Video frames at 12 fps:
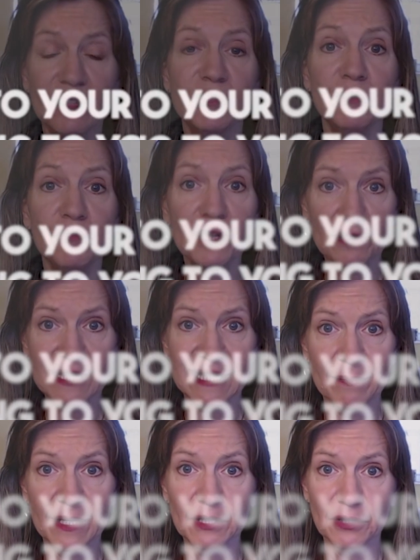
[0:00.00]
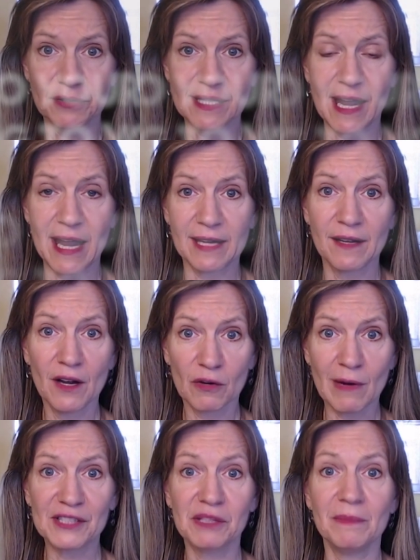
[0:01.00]
to your semaglutide
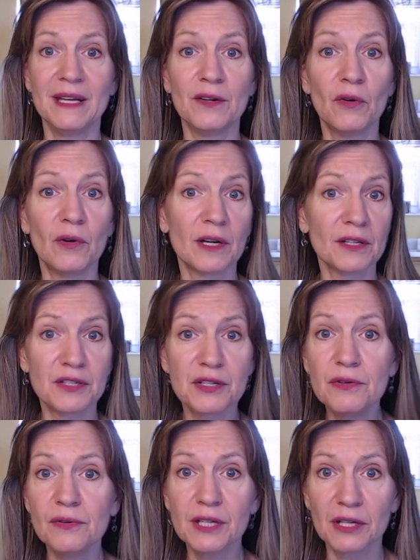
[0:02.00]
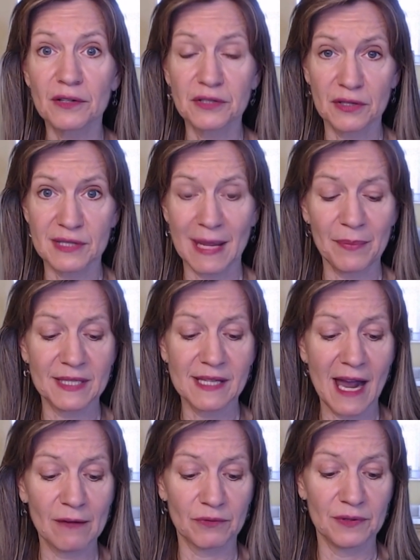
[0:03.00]
regimen or to your
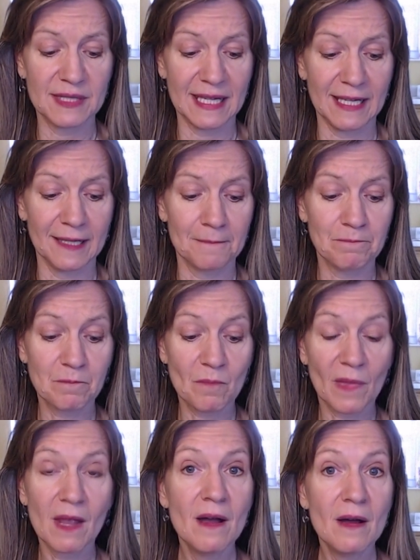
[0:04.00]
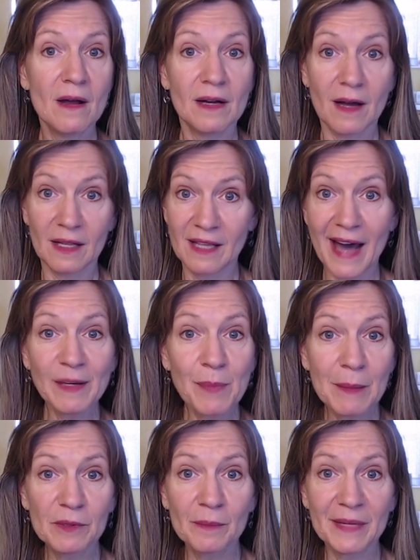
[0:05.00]
tirzepatide routine. A lot of
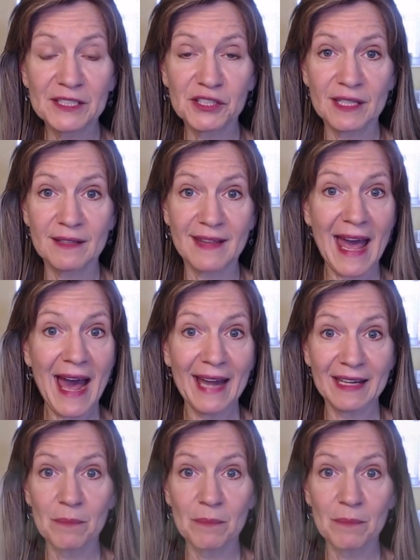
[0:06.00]
people mentioned that adding